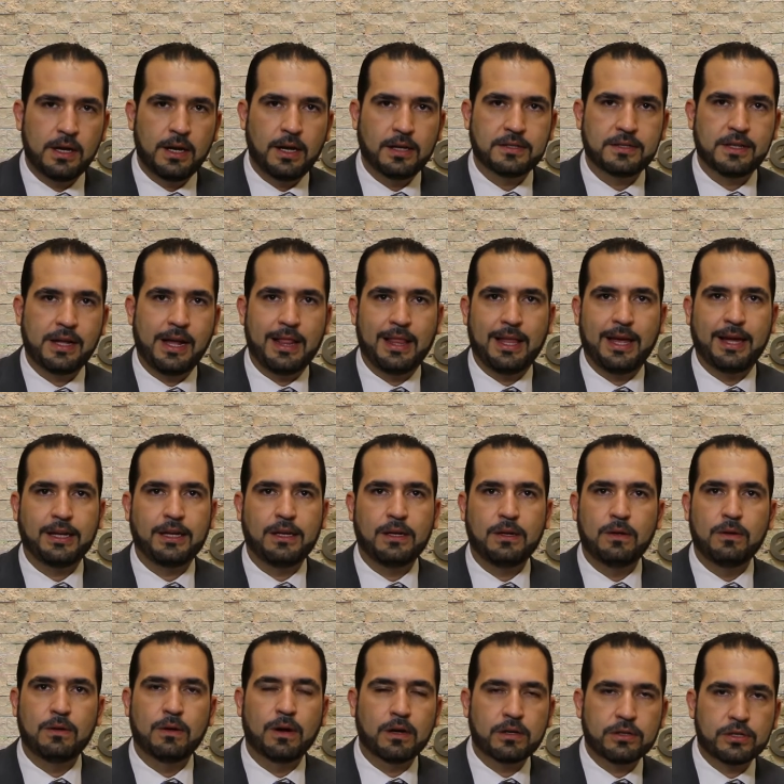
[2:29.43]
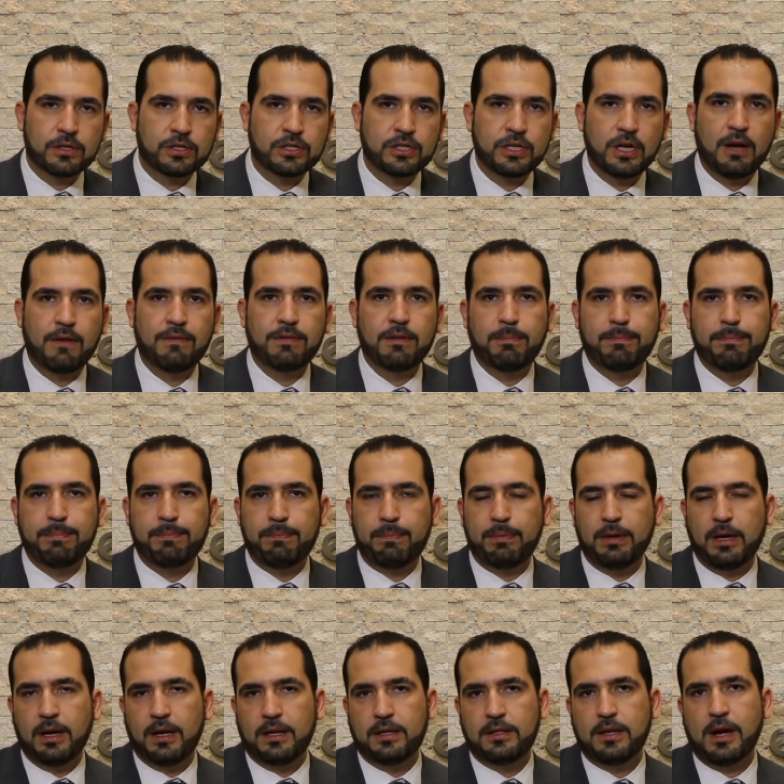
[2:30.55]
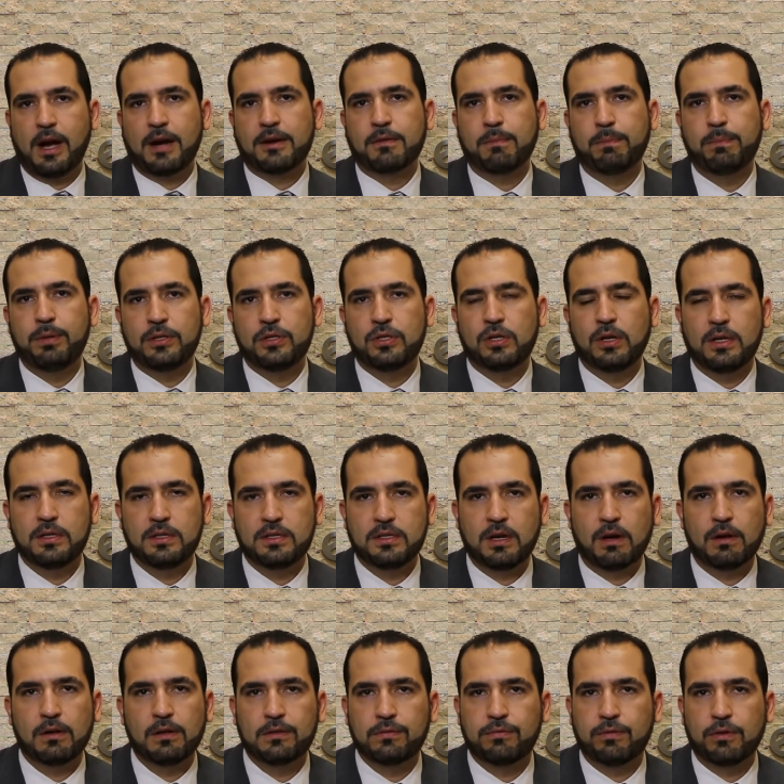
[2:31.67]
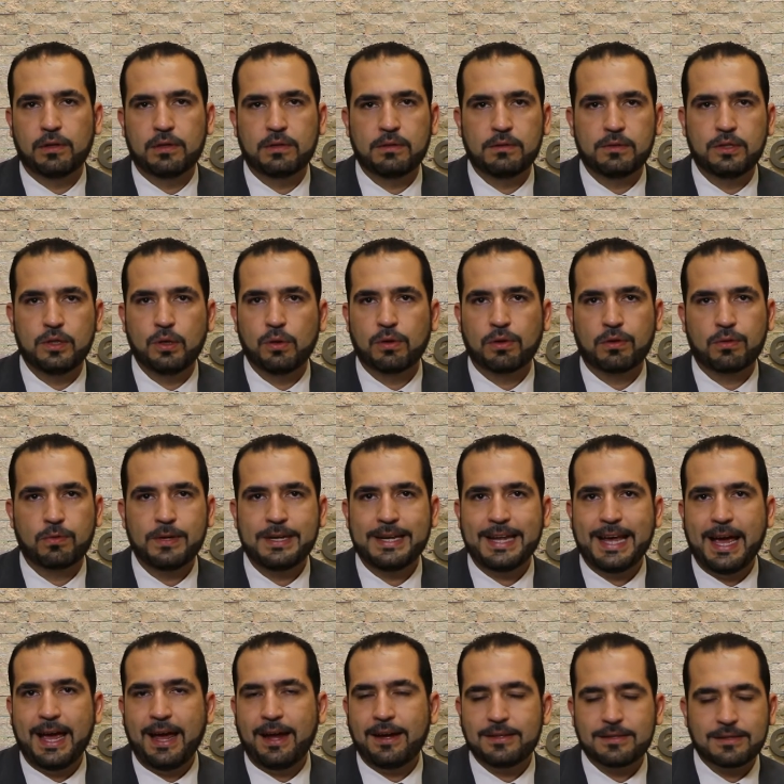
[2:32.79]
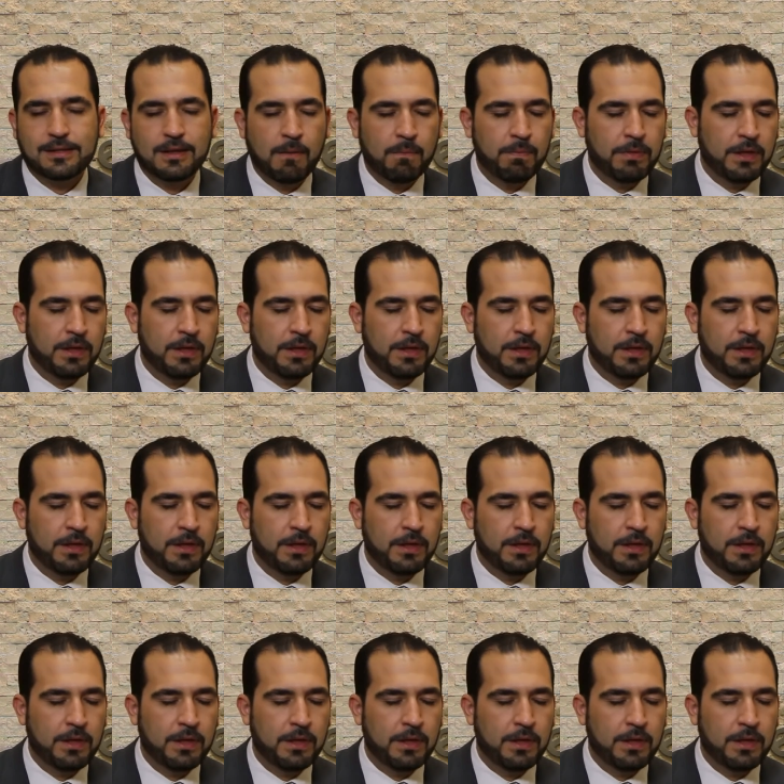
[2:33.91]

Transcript: It's not like you hurt yourself, the doctor put you on steroids for 2 or 3 days,